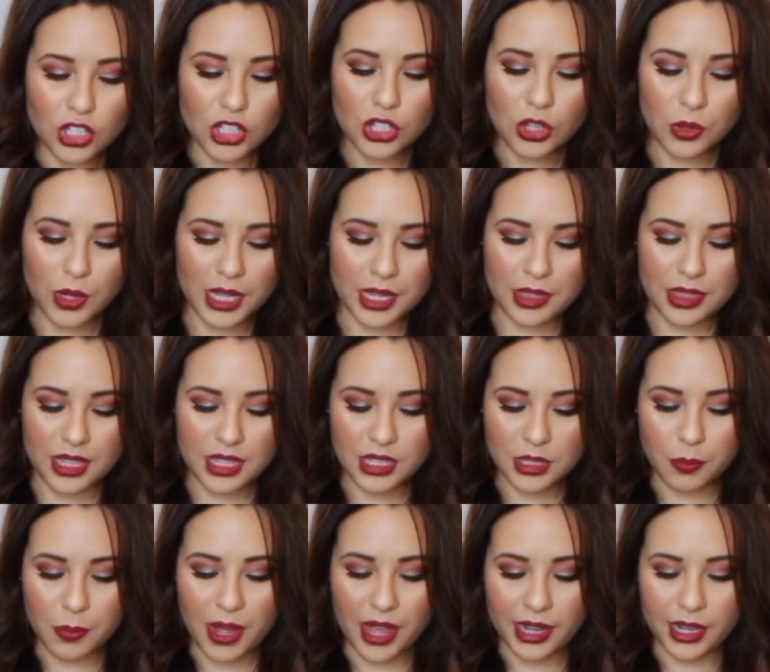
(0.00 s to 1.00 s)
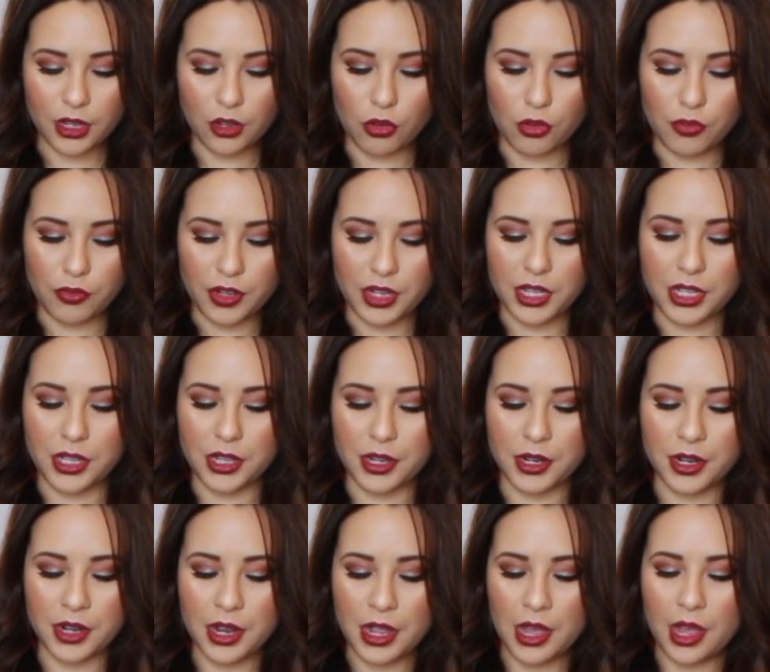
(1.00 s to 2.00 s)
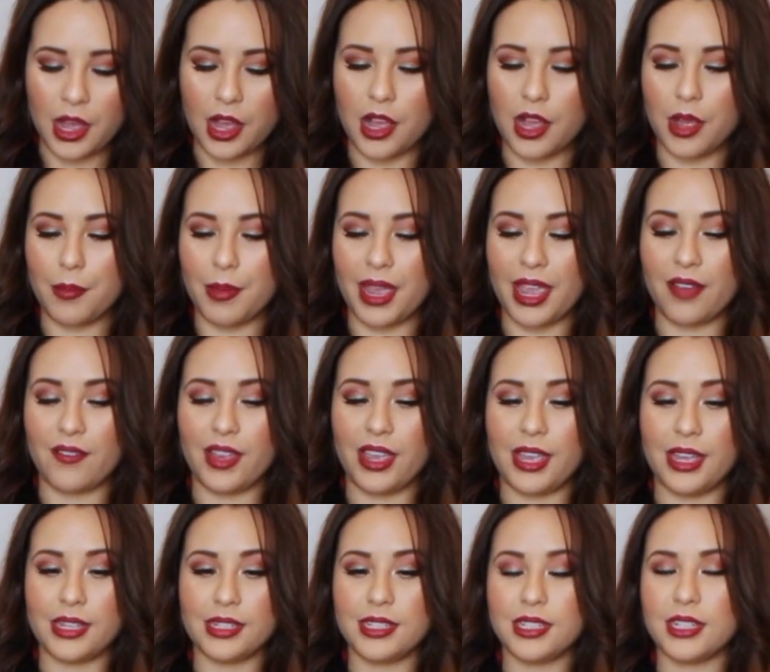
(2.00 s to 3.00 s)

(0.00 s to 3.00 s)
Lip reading: So in this pocket over here, I have a hand